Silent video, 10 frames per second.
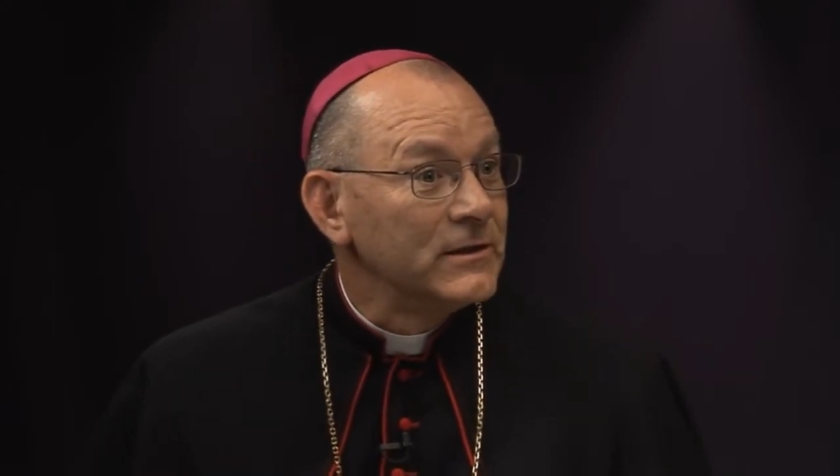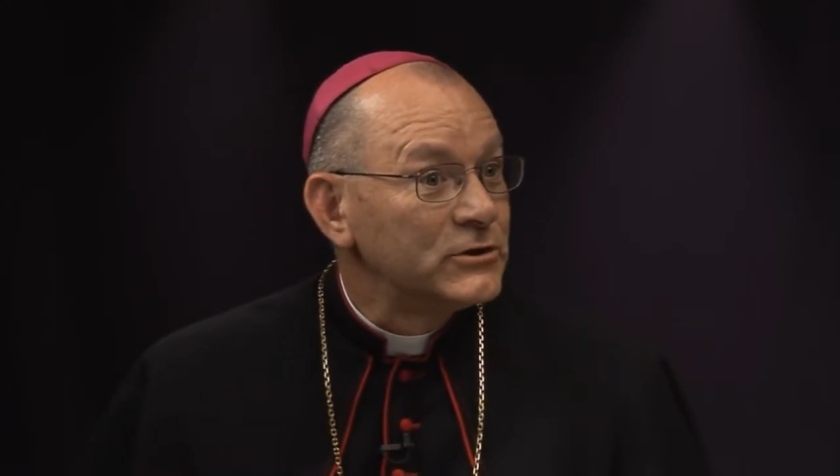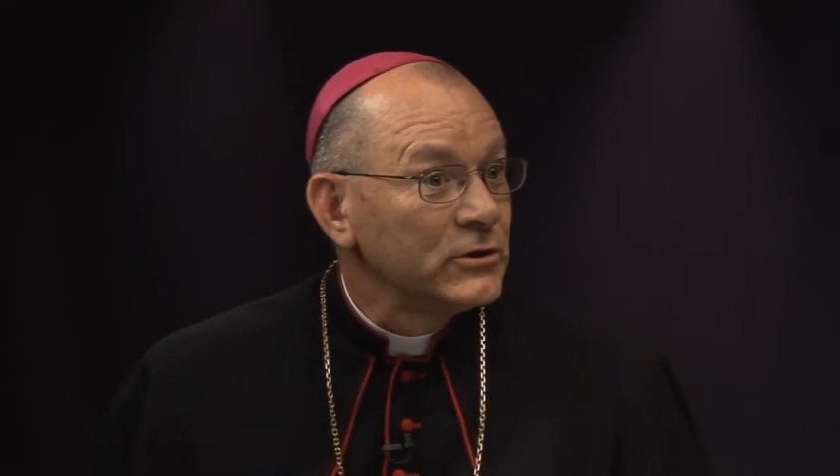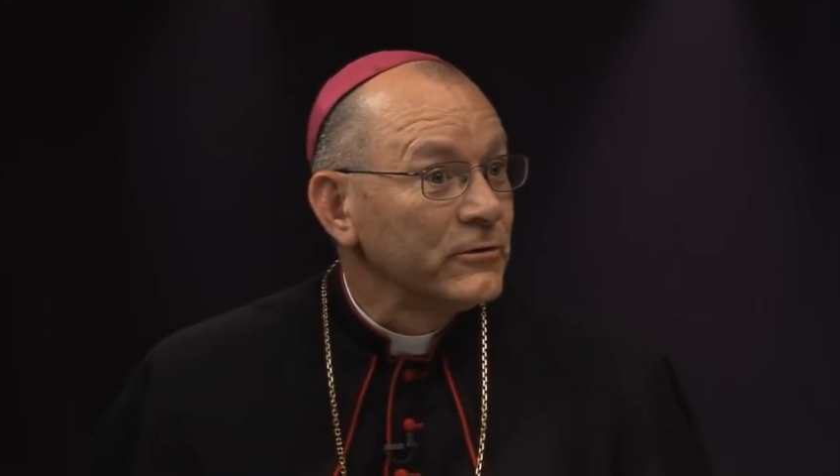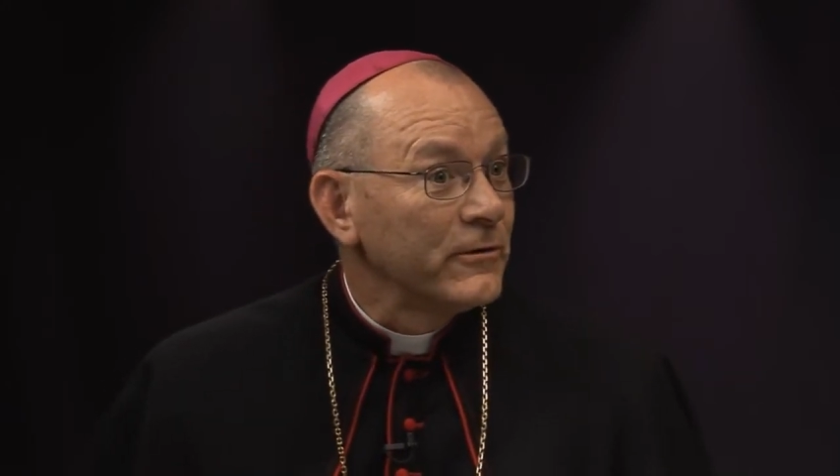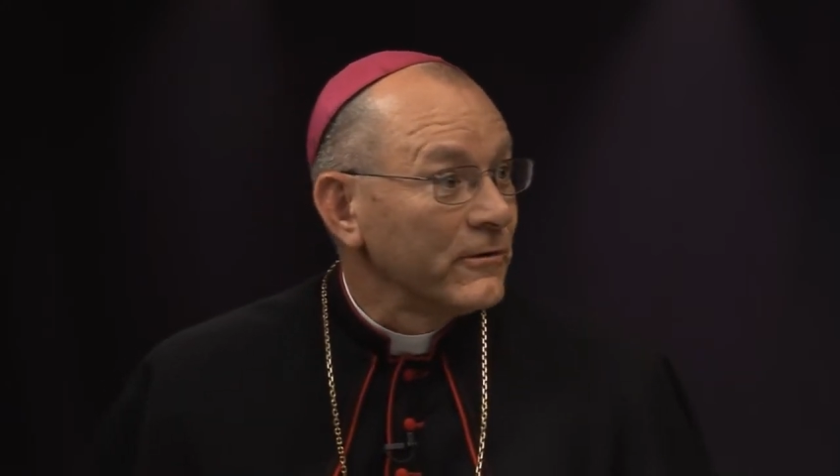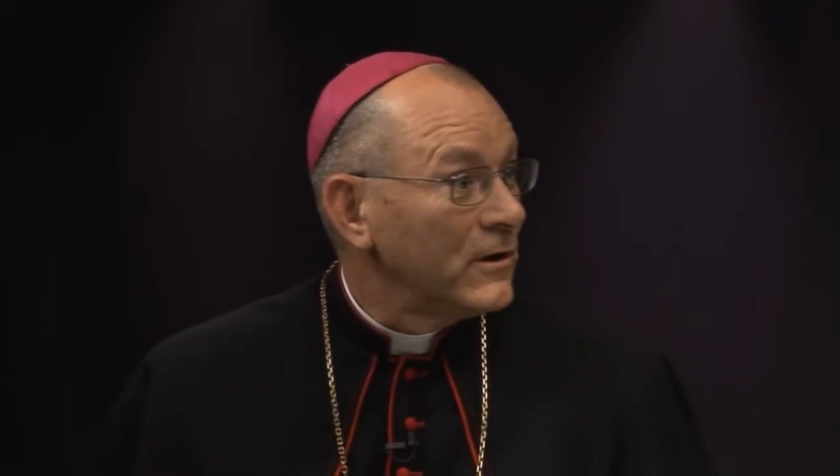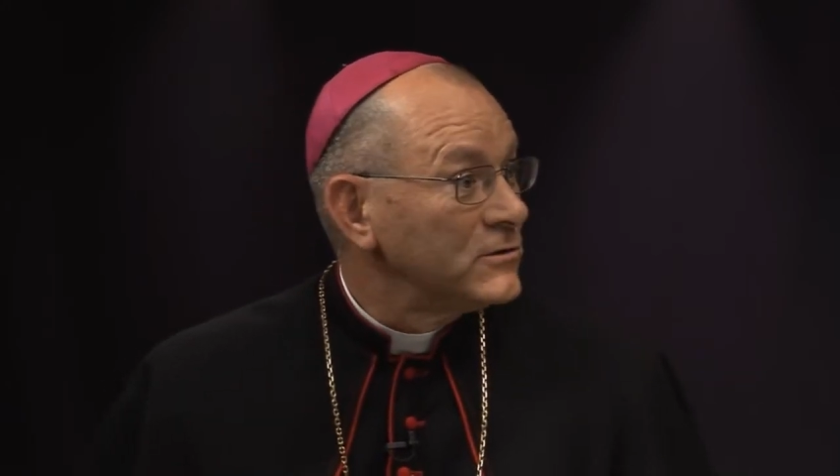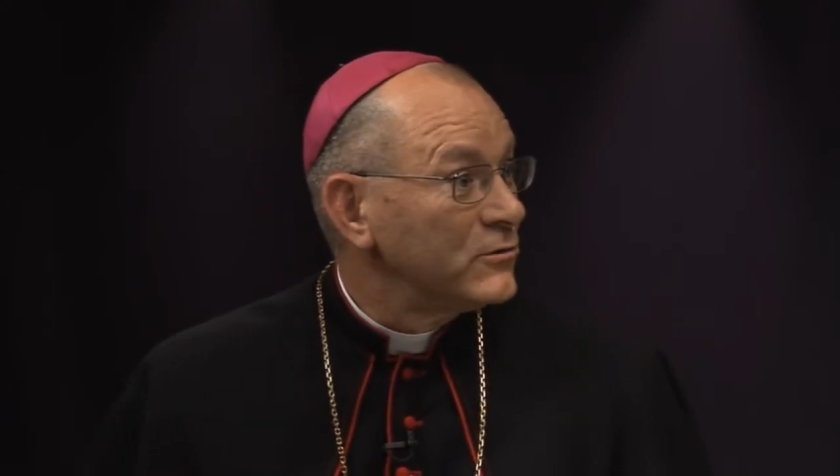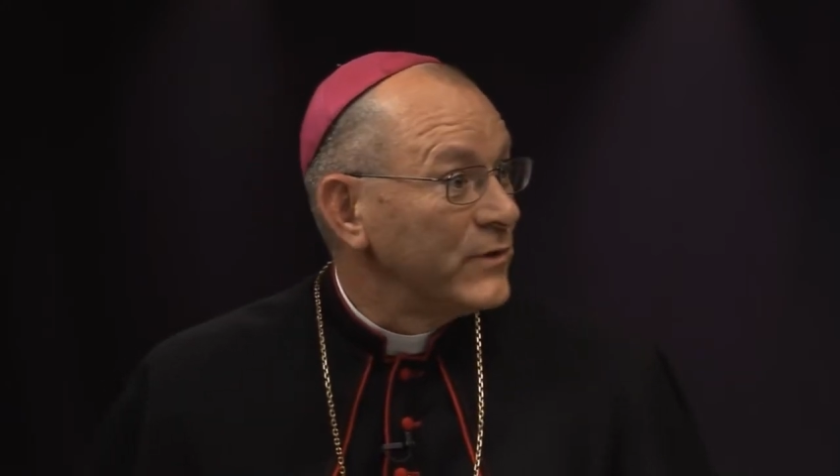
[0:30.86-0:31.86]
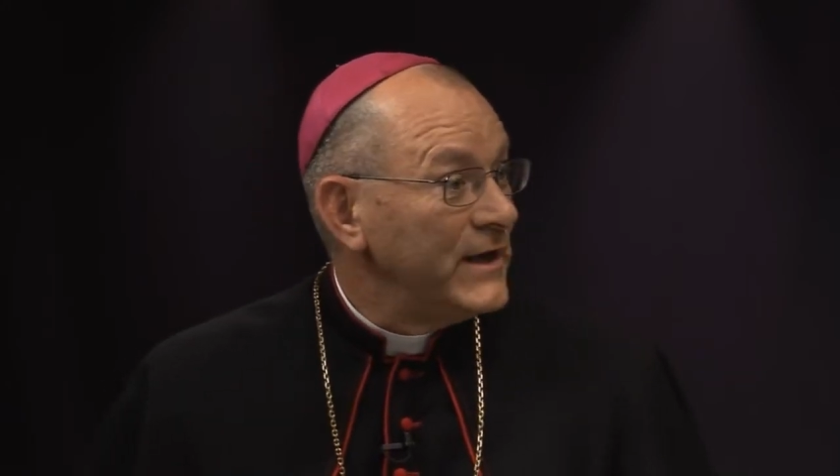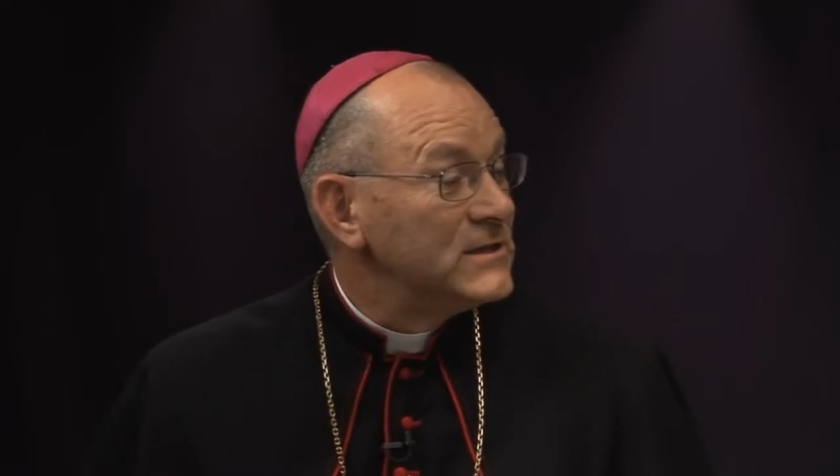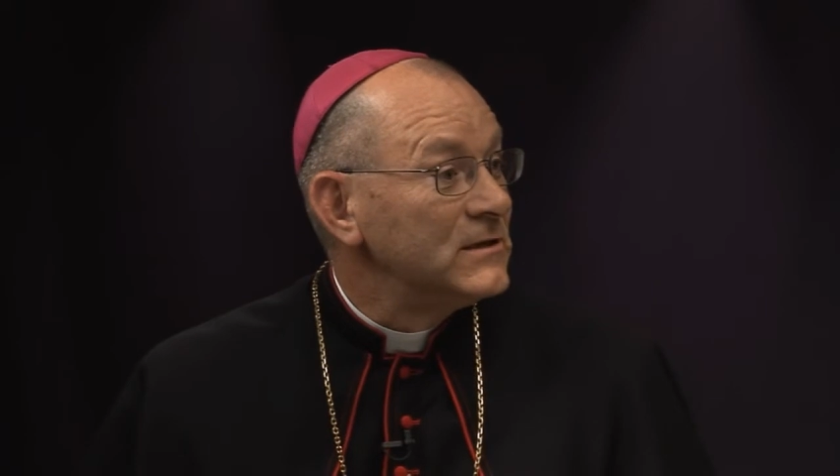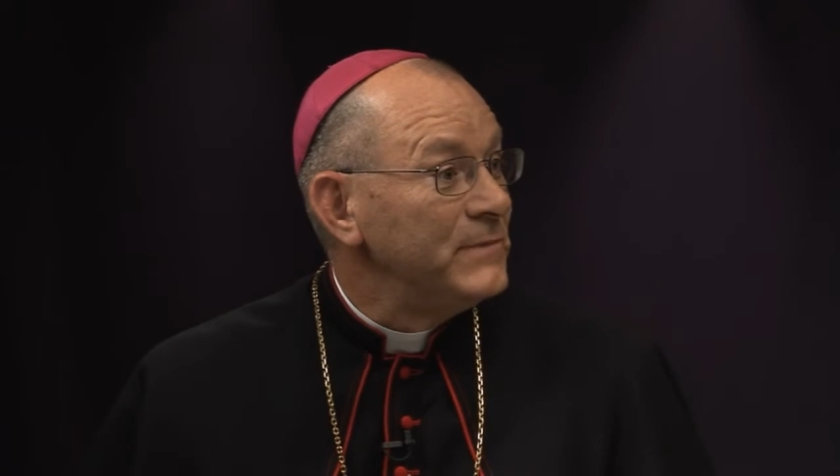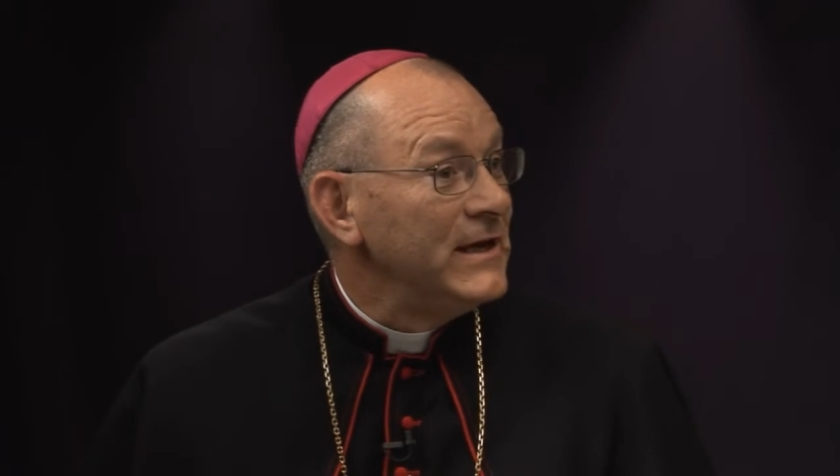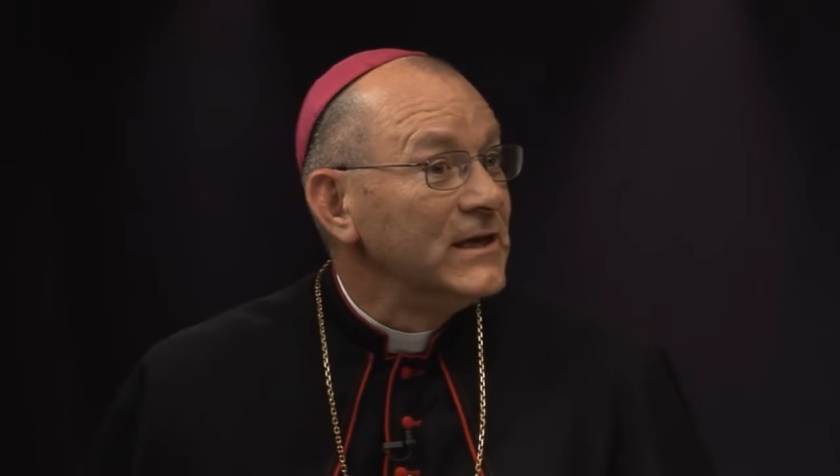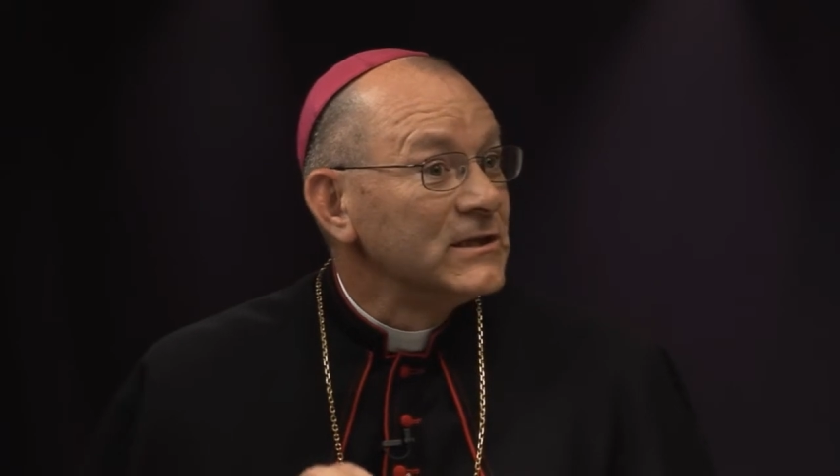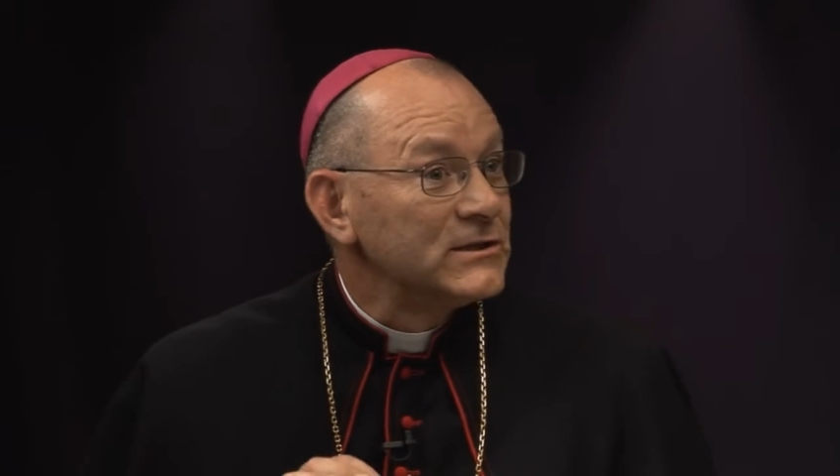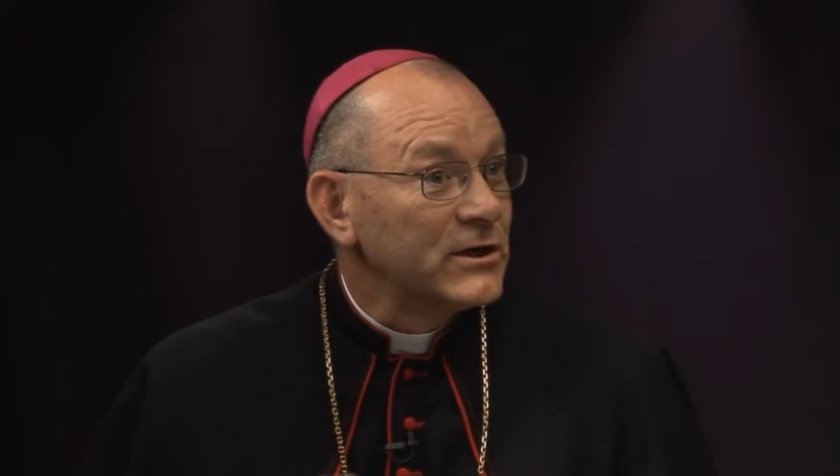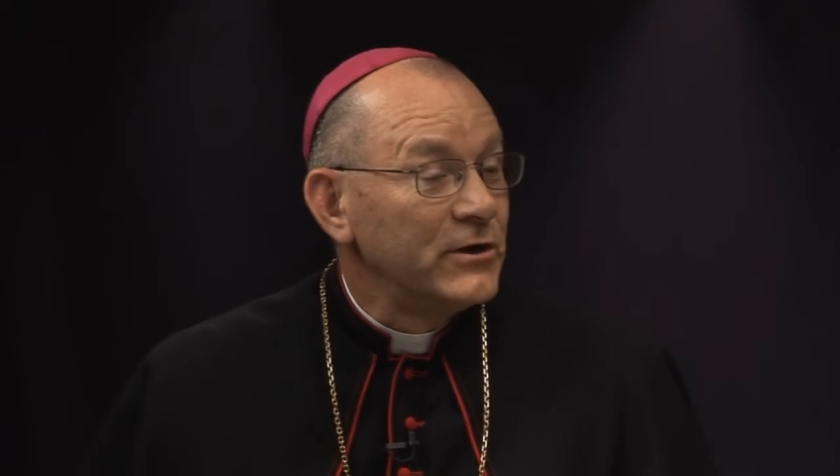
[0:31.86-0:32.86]
The children are also raised to be
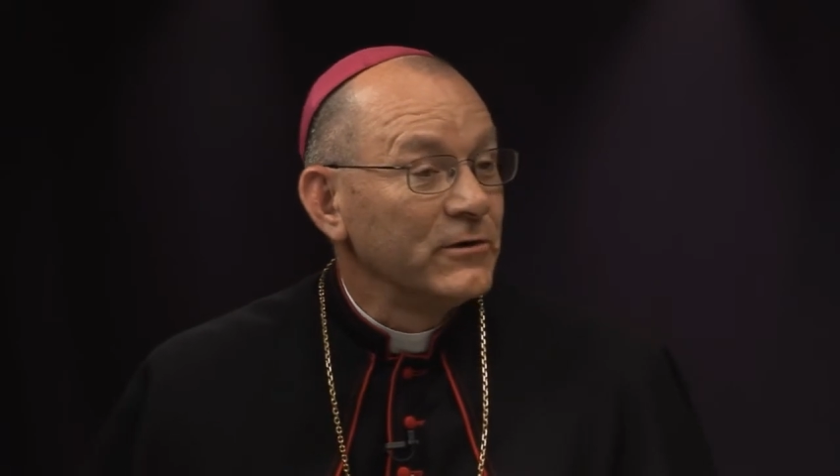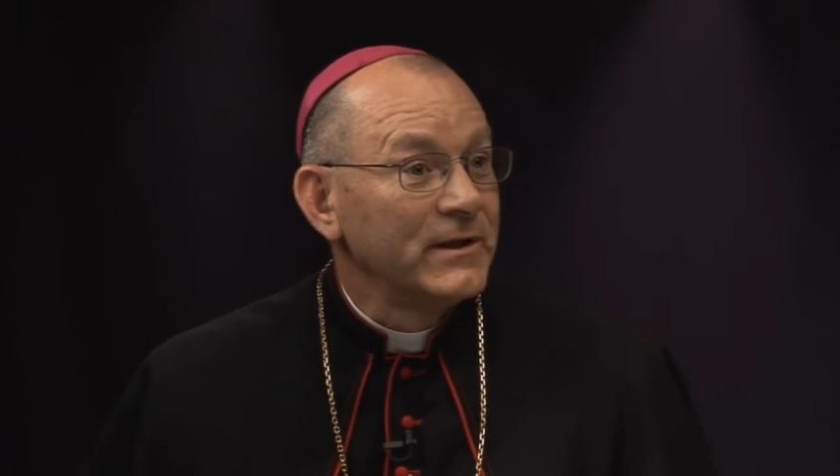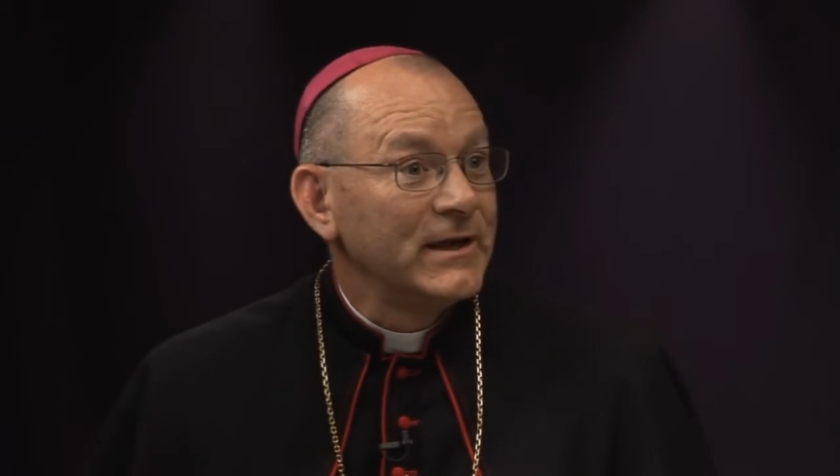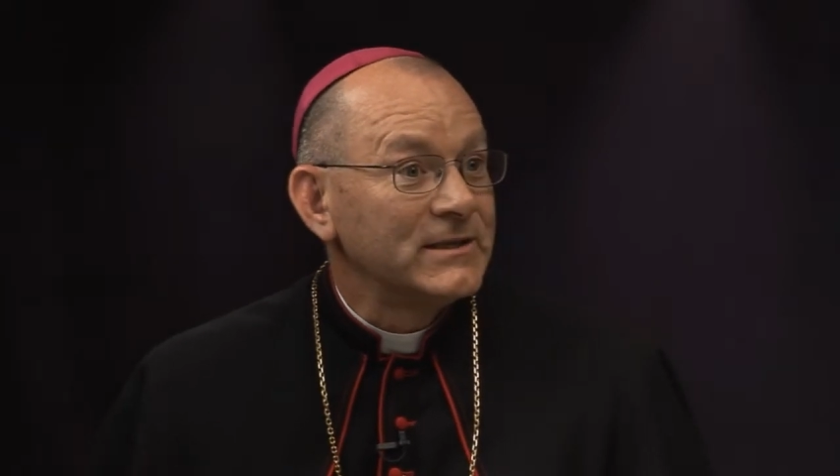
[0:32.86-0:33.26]
securely